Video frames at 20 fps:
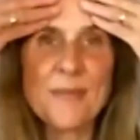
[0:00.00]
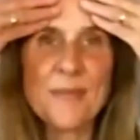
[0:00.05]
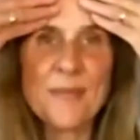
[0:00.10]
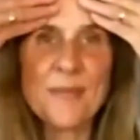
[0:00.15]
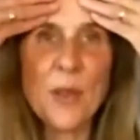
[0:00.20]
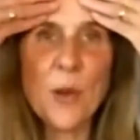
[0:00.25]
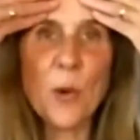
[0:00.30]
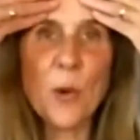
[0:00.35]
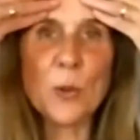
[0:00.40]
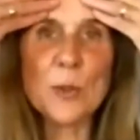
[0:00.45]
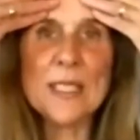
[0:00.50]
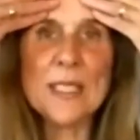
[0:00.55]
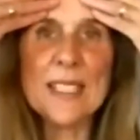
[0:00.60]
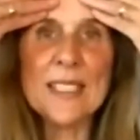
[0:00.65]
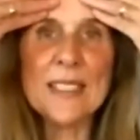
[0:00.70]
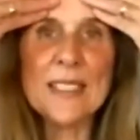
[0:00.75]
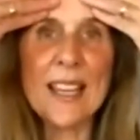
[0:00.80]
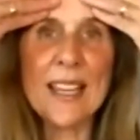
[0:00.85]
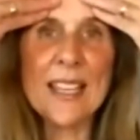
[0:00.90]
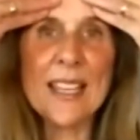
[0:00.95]

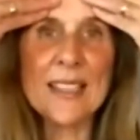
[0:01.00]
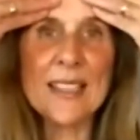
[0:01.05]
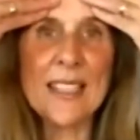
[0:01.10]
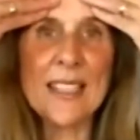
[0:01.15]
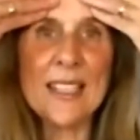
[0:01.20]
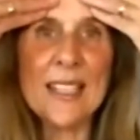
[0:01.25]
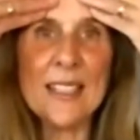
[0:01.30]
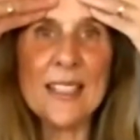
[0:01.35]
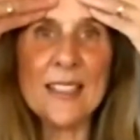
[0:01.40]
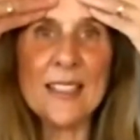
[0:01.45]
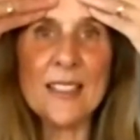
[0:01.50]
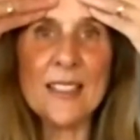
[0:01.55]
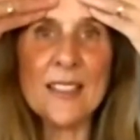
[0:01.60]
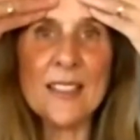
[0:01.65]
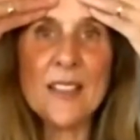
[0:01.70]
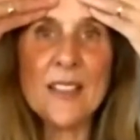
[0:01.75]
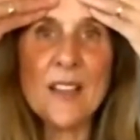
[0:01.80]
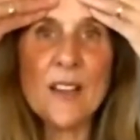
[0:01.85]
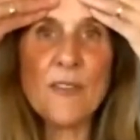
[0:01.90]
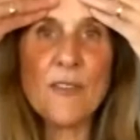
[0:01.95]
Holding lightly,
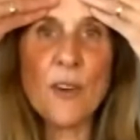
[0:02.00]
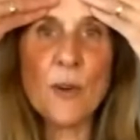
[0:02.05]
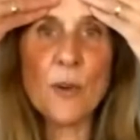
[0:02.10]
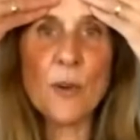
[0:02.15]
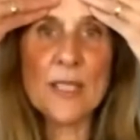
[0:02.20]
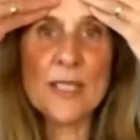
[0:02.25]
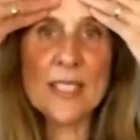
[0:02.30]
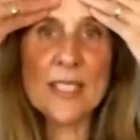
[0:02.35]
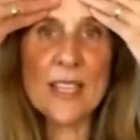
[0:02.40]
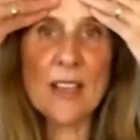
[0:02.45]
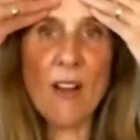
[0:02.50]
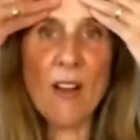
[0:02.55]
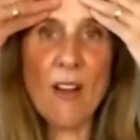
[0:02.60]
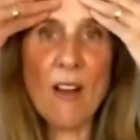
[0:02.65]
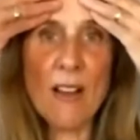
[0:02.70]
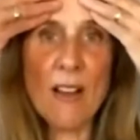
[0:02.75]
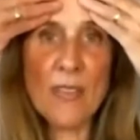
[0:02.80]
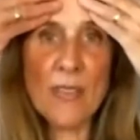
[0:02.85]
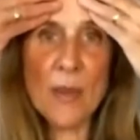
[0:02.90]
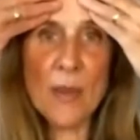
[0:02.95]
focusing
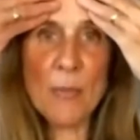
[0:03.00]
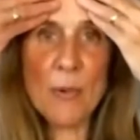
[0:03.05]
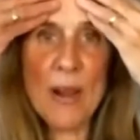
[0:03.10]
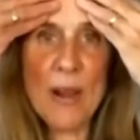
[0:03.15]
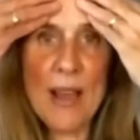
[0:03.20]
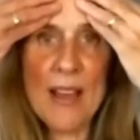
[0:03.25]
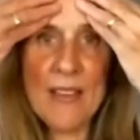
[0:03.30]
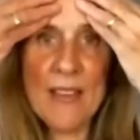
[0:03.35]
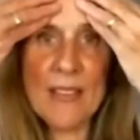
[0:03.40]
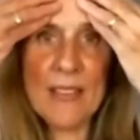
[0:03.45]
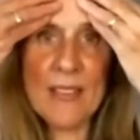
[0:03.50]
on the breath.